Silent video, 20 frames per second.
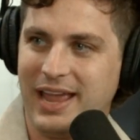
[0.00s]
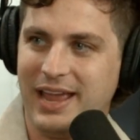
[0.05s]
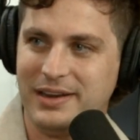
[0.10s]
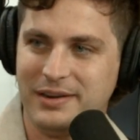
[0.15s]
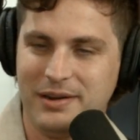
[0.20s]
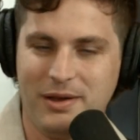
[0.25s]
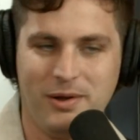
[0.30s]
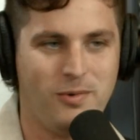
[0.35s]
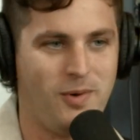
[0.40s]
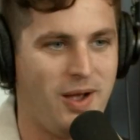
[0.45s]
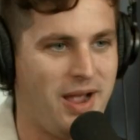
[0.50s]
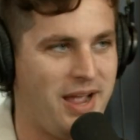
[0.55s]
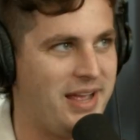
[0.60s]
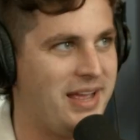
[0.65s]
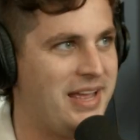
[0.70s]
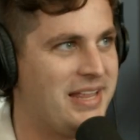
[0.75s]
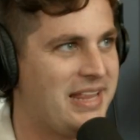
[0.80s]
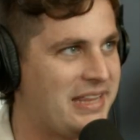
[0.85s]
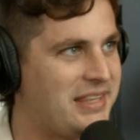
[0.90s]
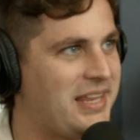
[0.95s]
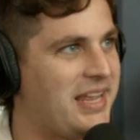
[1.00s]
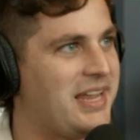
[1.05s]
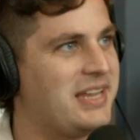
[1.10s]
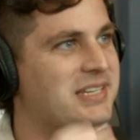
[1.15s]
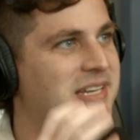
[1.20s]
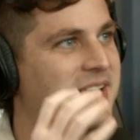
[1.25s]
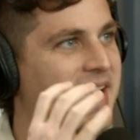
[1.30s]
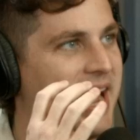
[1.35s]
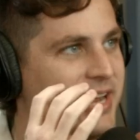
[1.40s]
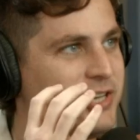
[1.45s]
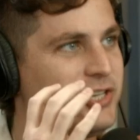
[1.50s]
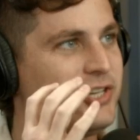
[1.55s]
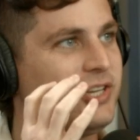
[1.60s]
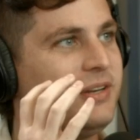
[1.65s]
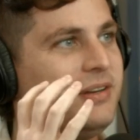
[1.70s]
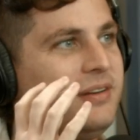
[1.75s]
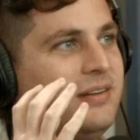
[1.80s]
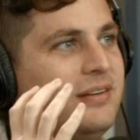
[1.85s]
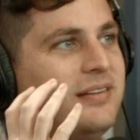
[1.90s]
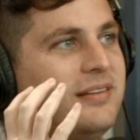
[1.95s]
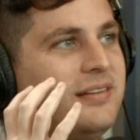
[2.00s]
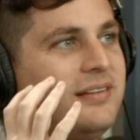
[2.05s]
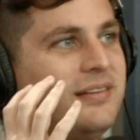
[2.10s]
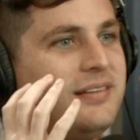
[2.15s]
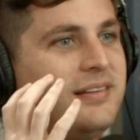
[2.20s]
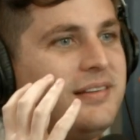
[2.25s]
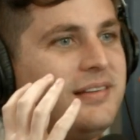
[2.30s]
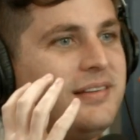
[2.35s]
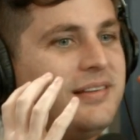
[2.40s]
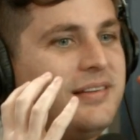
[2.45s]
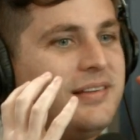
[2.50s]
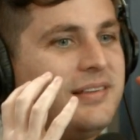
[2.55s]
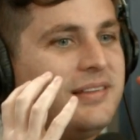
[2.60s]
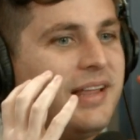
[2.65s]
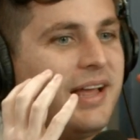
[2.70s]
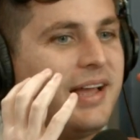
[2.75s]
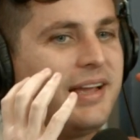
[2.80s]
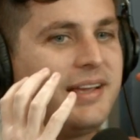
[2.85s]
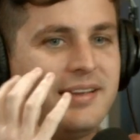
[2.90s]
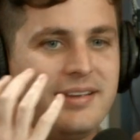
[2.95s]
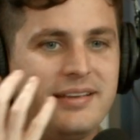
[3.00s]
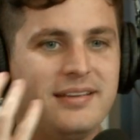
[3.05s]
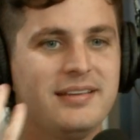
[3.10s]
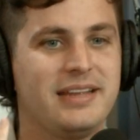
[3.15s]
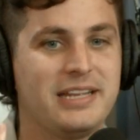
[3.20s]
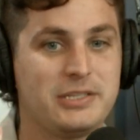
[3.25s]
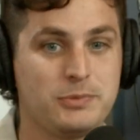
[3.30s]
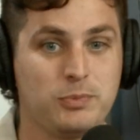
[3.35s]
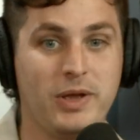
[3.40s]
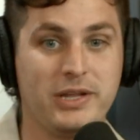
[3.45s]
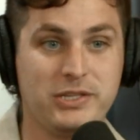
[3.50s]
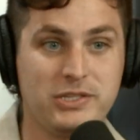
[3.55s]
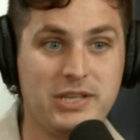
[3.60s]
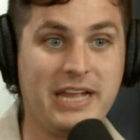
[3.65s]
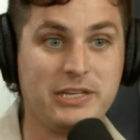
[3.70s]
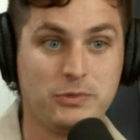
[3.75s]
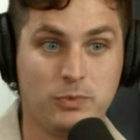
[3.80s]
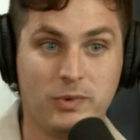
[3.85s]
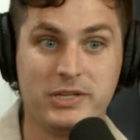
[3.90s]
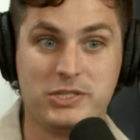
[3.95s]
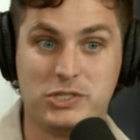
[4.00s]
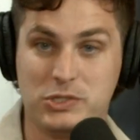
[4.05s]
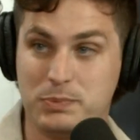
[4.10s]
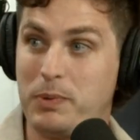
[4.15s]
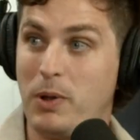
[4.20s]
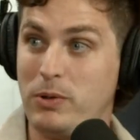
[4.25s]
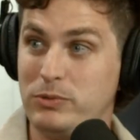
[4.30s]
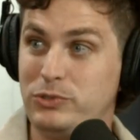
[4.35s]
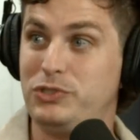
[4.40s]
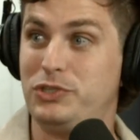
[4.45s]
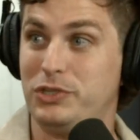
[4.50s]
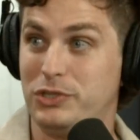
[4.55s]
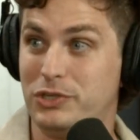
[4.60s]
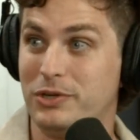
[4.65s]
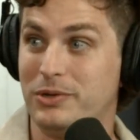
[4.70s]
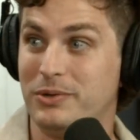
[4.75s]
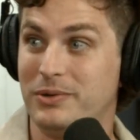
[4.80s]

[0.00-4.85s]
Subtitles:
ain't no way that thing is catching. Like that's what it's supposed to do.